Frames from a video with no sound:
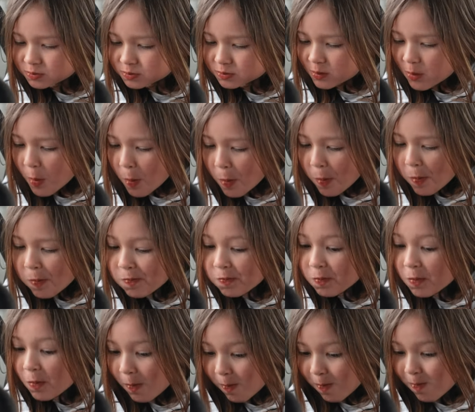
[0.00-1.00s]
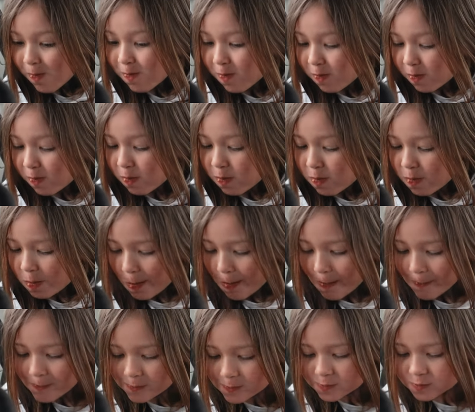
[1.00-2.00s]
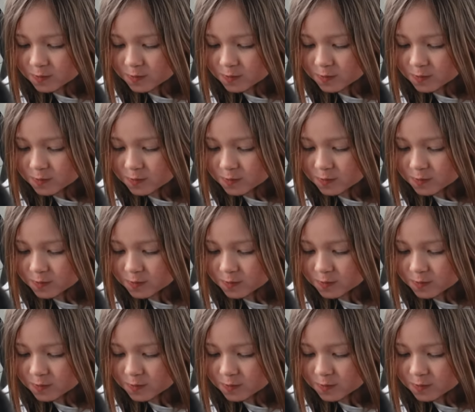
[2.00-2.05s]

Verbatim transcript: it again? Mm-hmm. It's a good